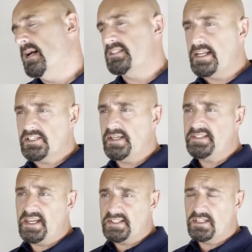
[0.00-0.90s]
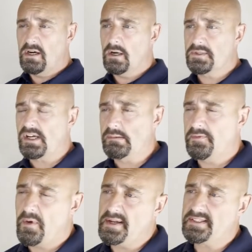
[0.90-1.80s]
Essentially, CTI, or cyber
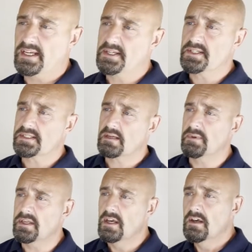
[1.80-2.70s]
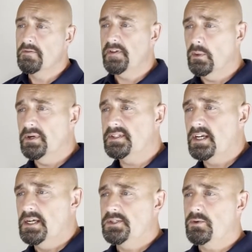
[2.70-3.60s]
threat intelligence, can be filtered
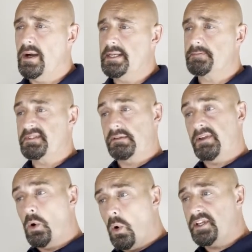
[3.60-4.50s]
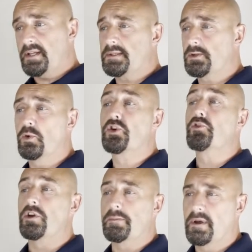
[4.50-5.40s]
to a specific audience or a
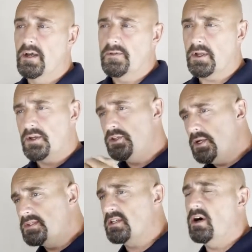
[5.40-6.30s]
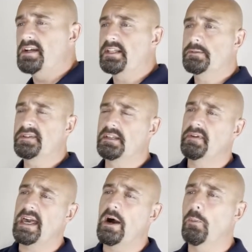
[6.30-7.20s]
group that can utilise any
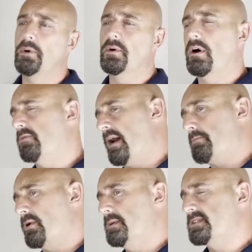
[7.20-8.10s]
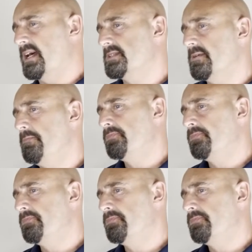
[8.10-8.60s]
specific output of that process.